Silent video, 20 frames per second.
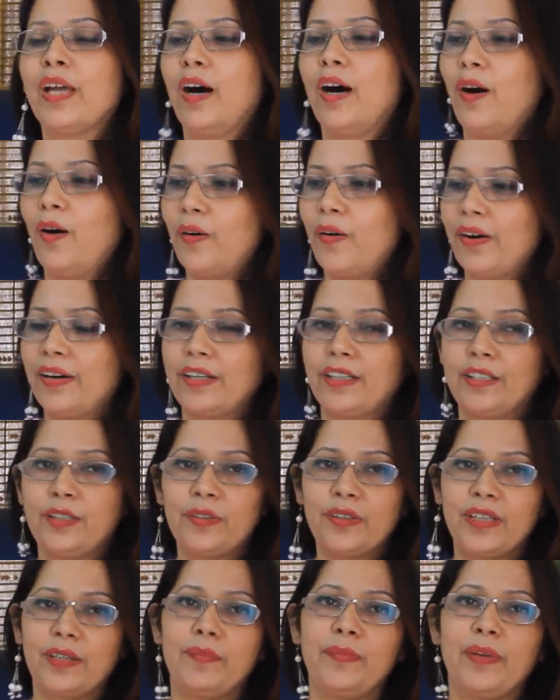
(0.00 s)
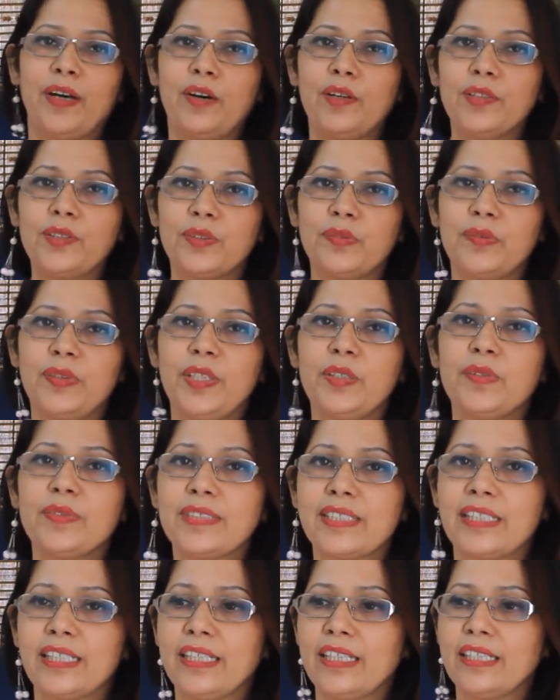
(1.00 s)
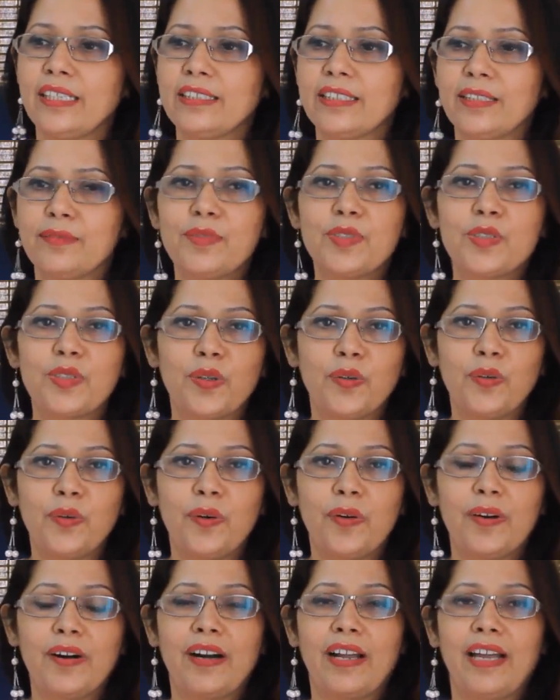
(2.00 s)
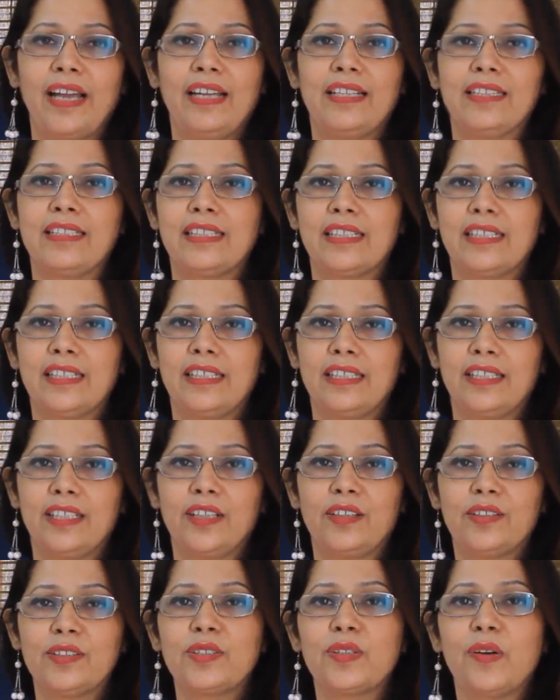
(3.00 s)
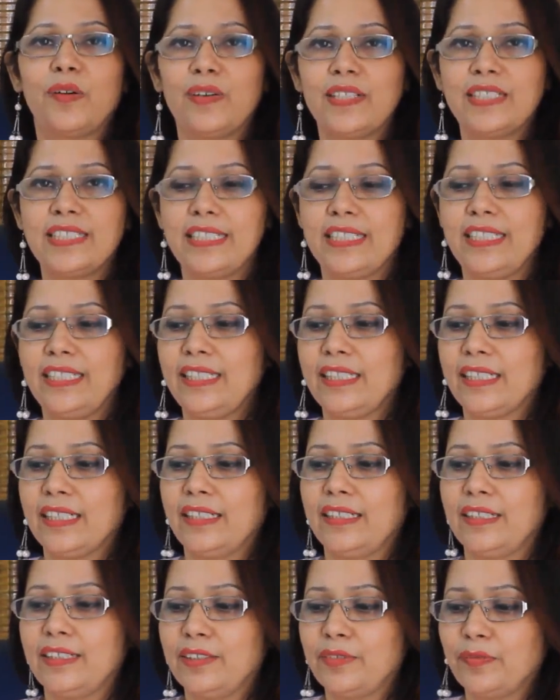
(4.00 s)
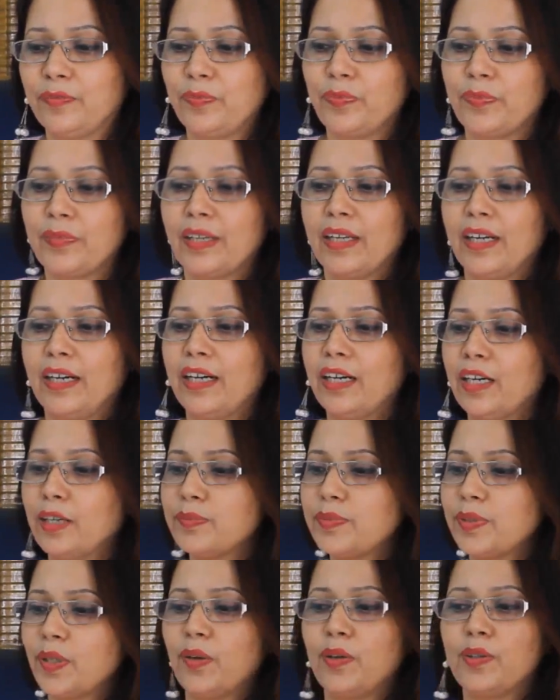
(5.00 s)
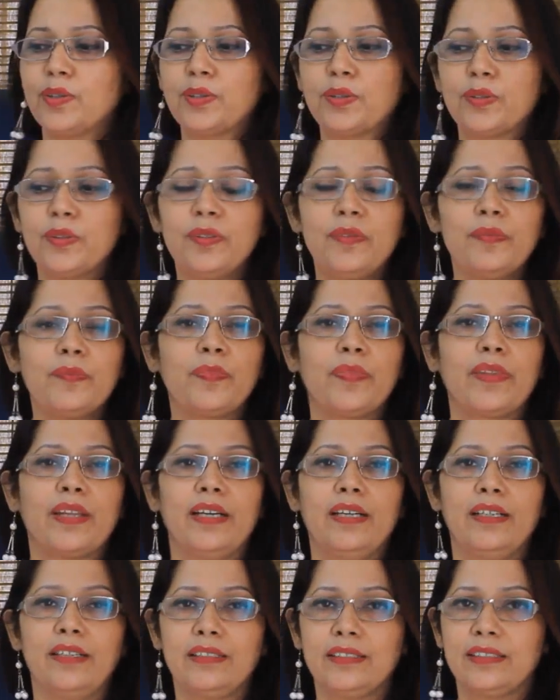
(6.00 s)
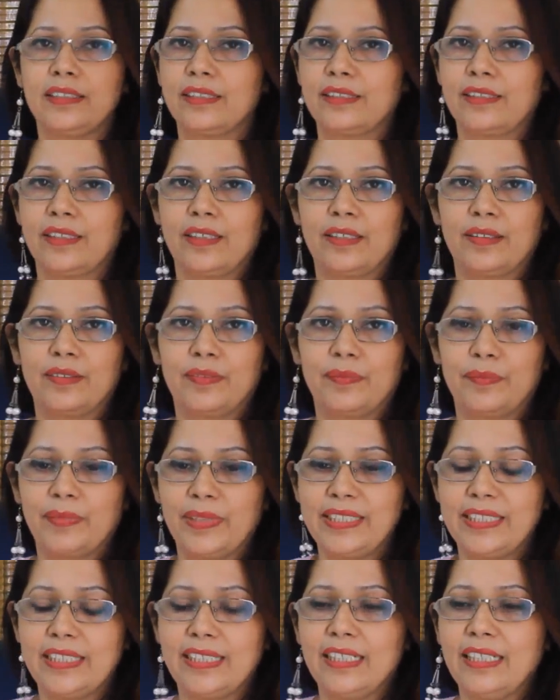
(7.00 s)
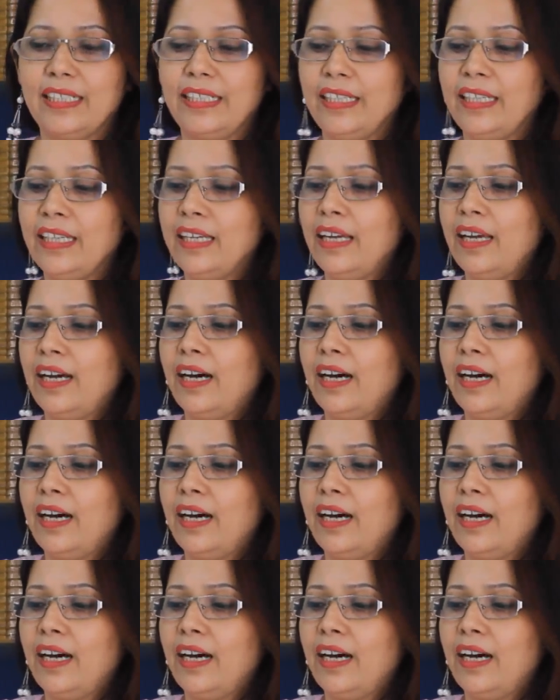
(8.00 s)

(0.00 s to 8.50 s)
Or you can also be using some sour and salty herbs also. Basically